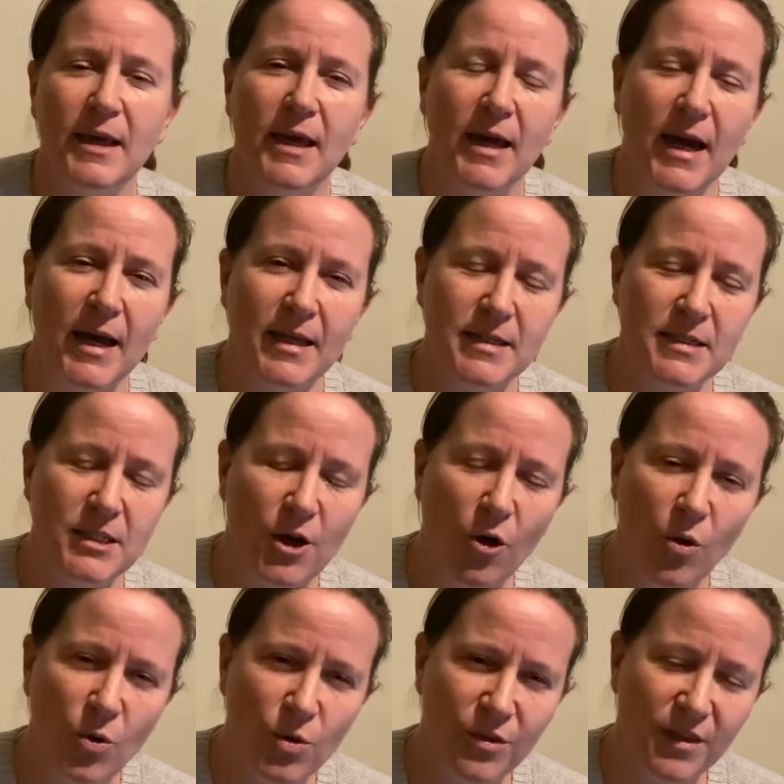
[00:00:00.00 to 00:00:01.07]
And the
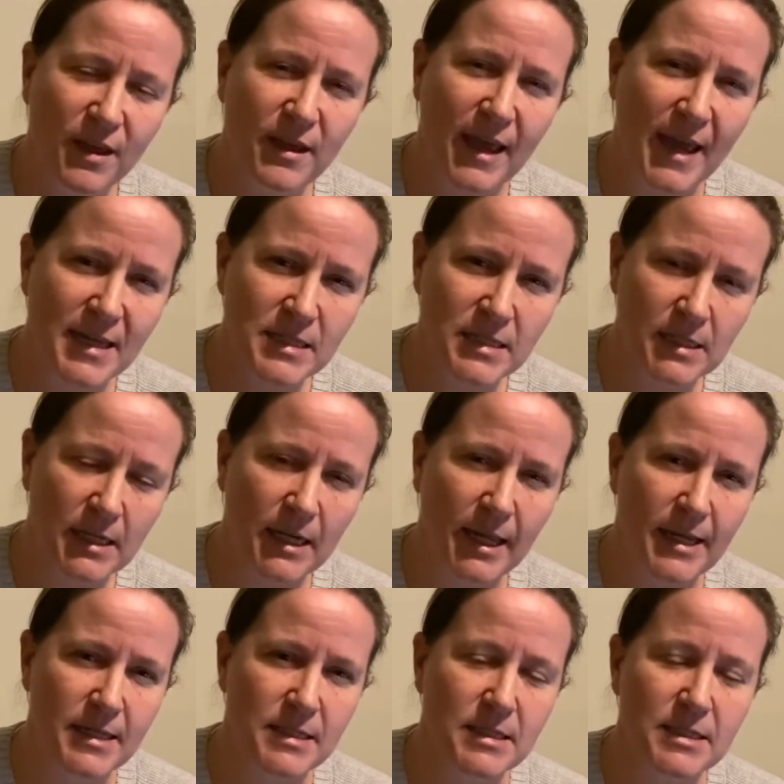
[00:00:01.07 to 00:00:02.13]
whole thing
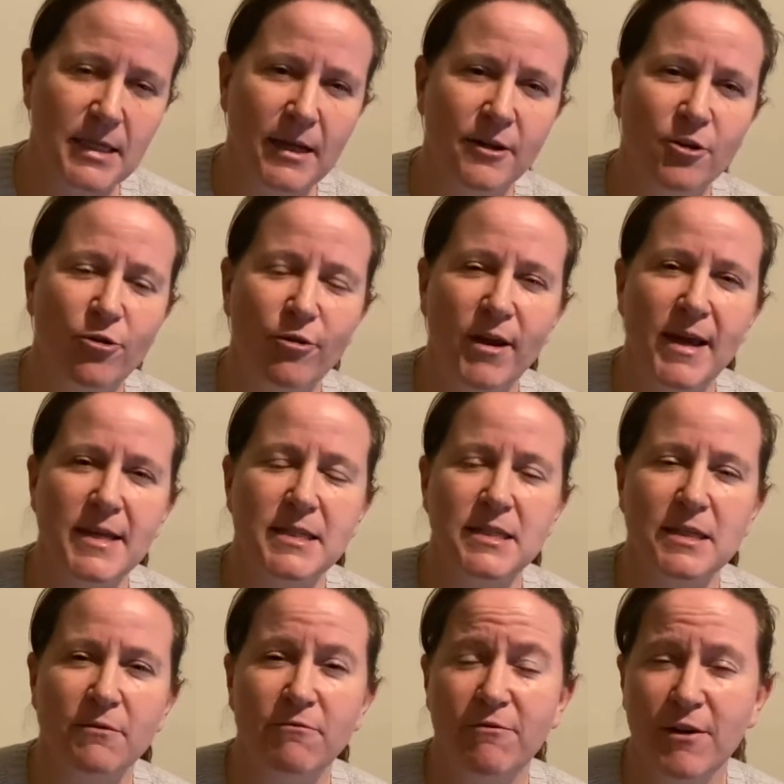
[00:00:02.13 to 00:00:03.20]
escalates and creates a